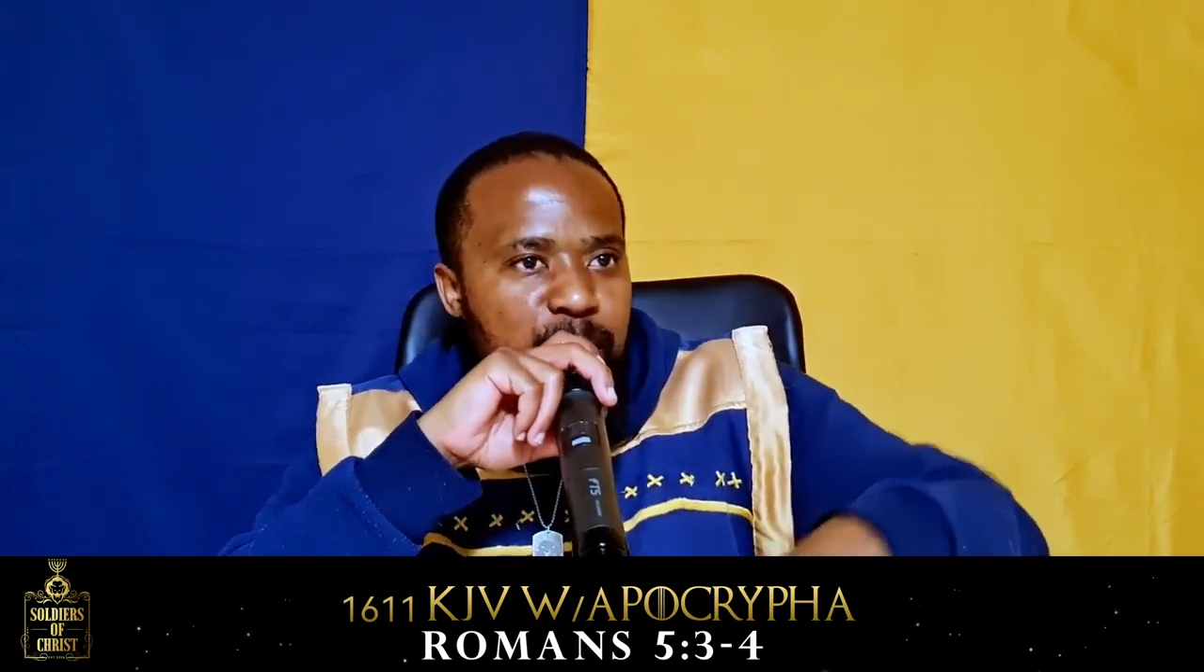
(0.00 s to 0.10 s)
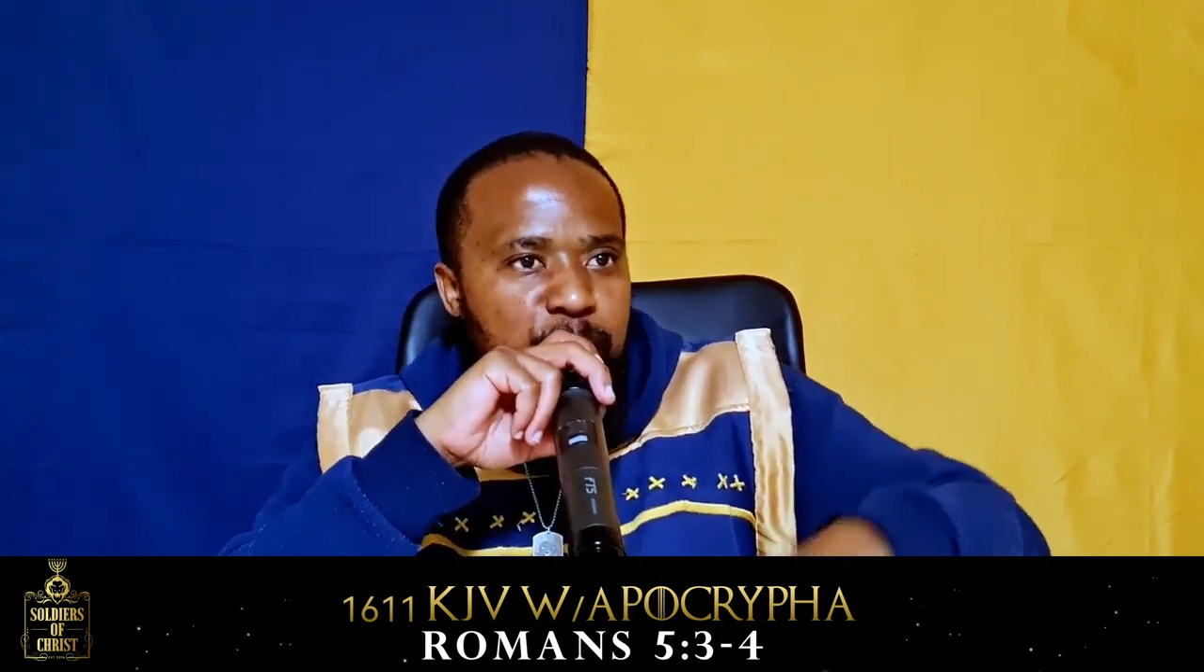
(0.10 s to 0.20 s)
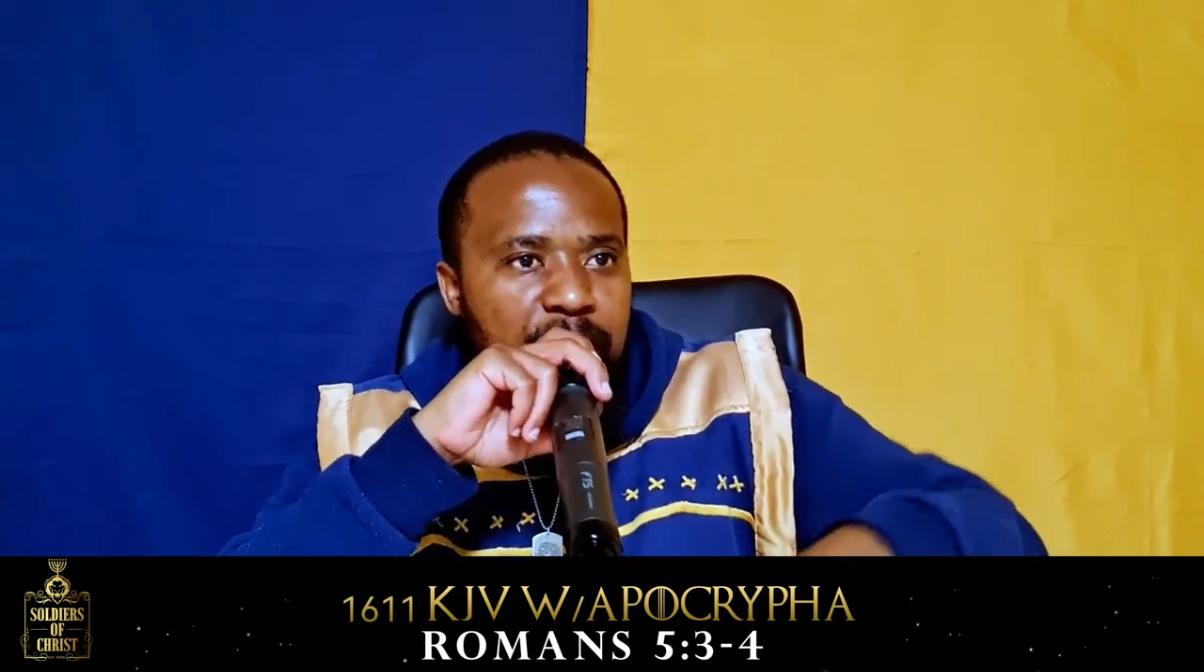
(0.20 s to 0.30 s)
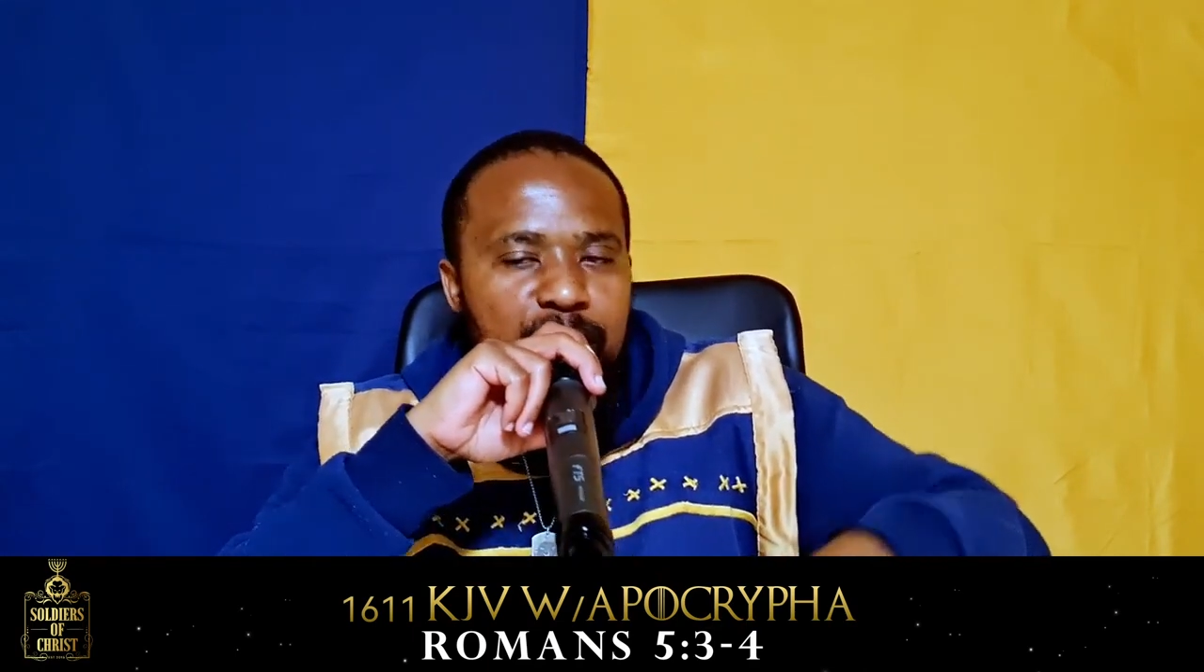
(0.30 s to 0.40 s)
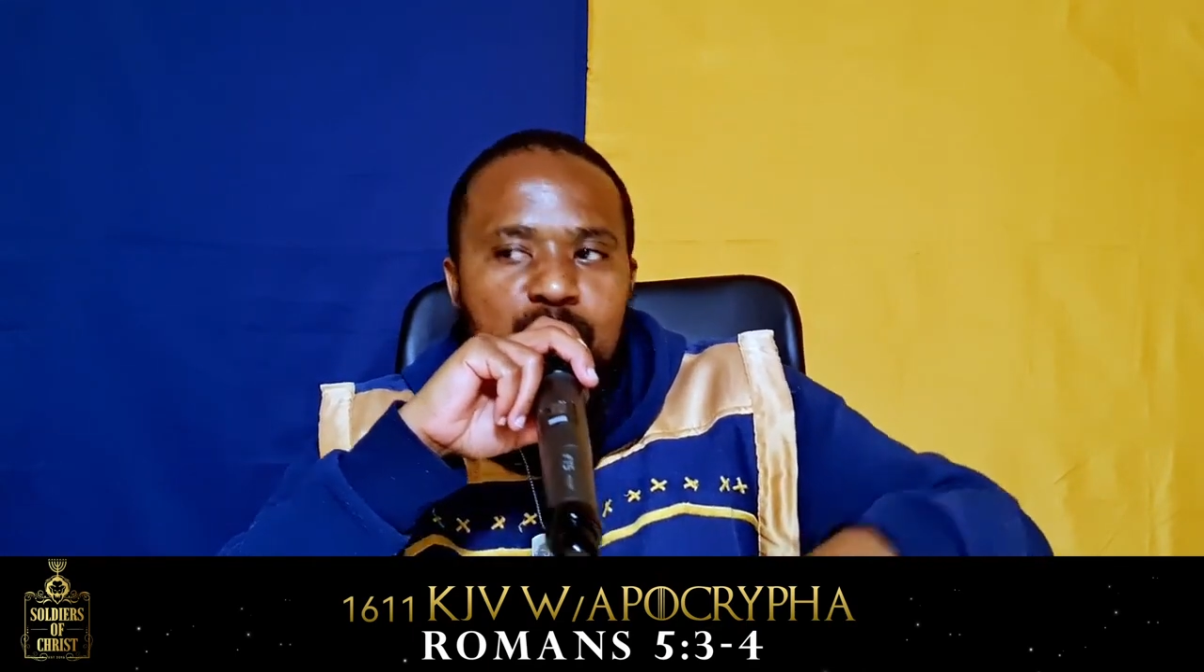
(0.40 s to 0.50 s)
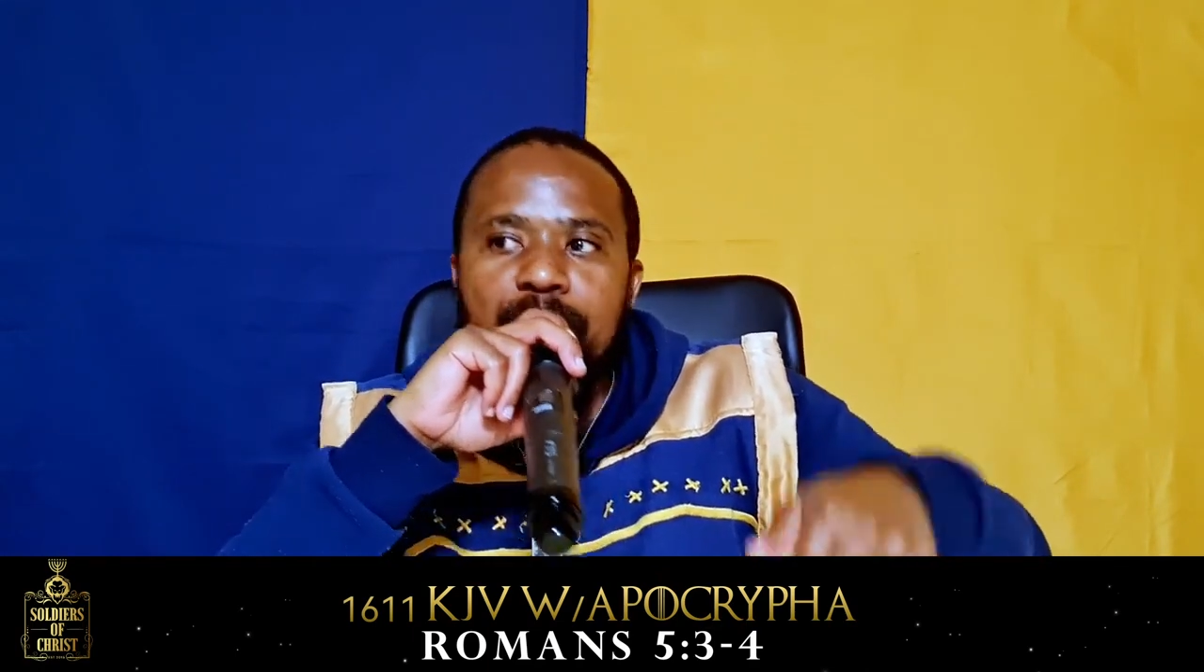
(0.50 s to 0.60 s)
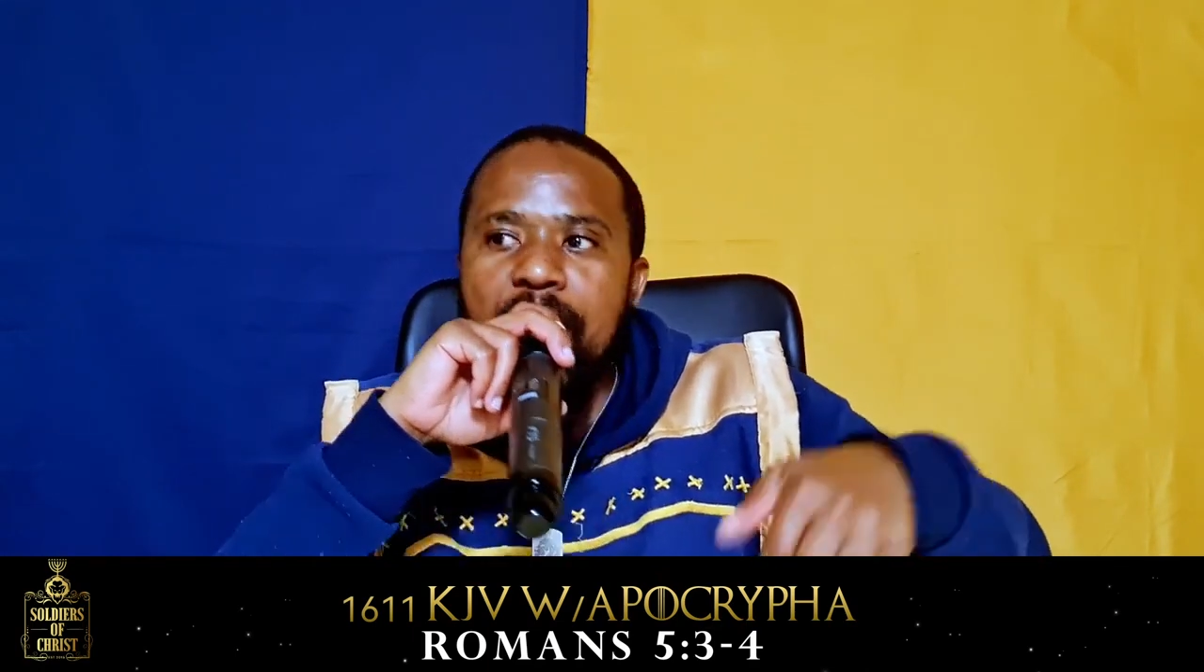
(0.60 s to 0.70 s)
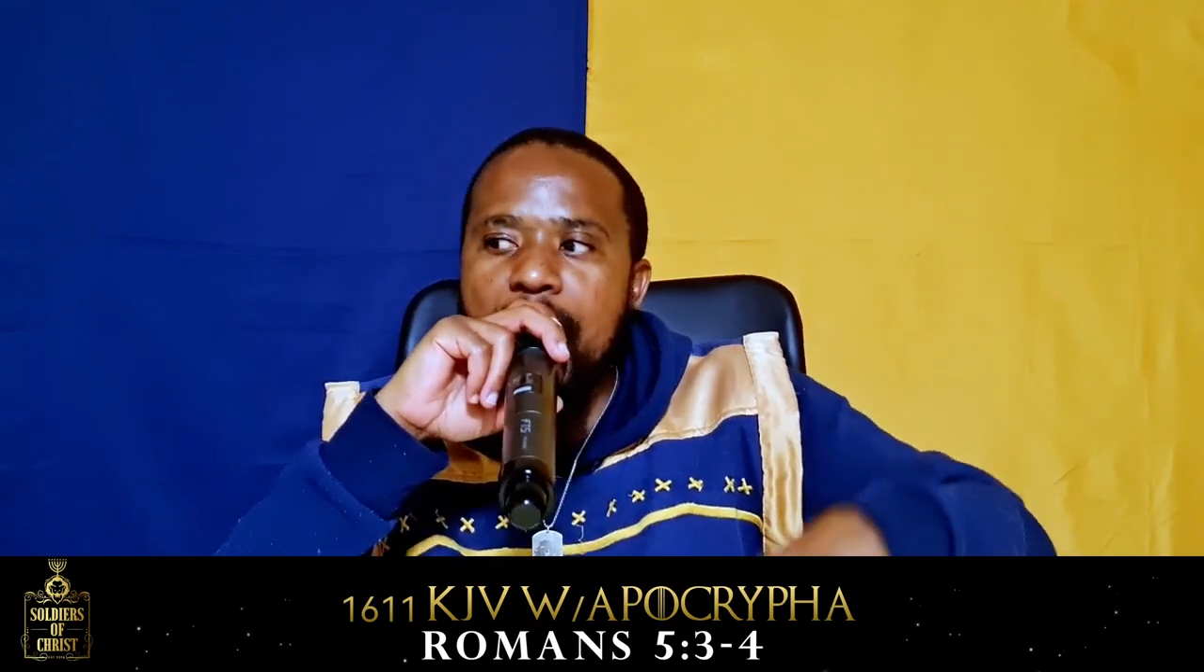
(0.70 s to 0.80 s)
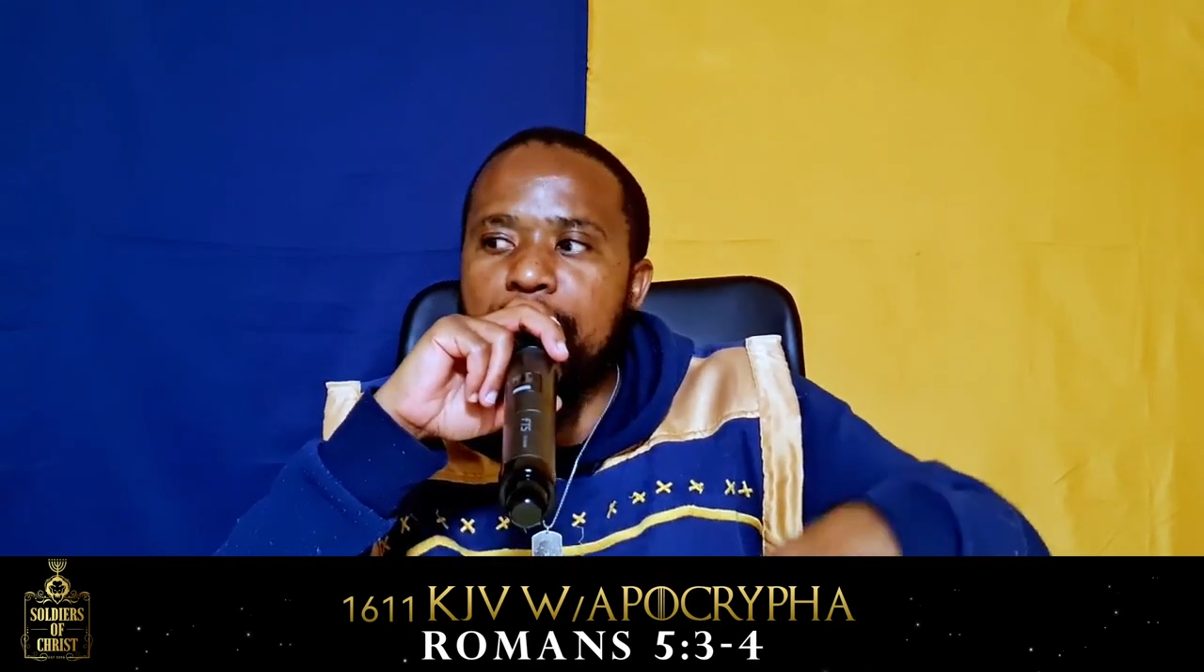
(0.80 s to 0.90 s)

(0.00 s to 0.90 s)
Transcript: experience of